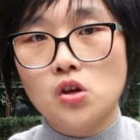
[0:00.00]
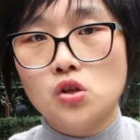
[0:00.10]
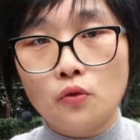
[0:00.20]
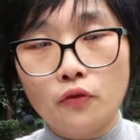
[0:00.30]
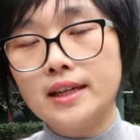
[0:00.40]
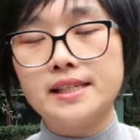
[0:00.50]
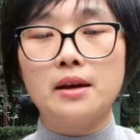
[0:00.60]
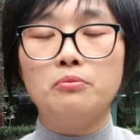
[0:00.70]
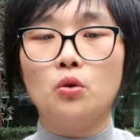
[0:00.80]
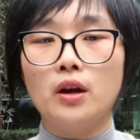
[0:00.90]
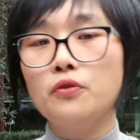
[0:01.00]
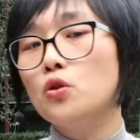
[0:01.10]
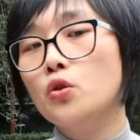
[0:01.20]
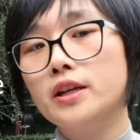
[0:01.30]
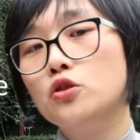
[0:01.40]
So for example, if
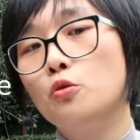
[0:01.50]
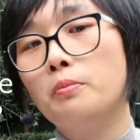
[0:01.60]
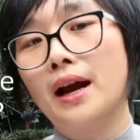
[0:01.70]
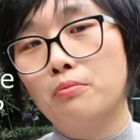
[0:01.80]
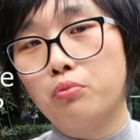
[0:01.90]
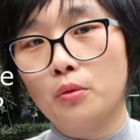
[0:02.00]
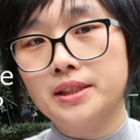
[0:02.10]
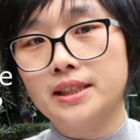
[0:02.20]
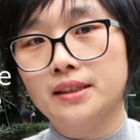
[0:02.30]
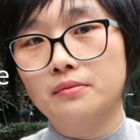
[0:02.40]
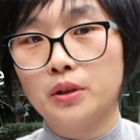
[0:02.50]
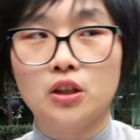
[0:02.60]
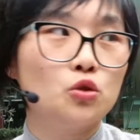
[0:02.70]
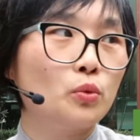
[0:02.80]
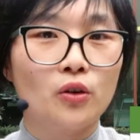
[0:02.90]
you're looking to buy a property,
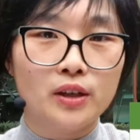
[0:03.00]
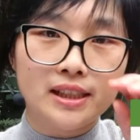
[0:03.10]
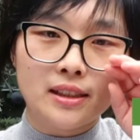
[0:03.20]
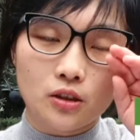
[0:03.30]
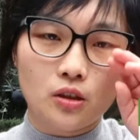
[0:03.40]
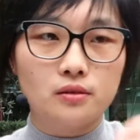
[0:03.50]
because we already,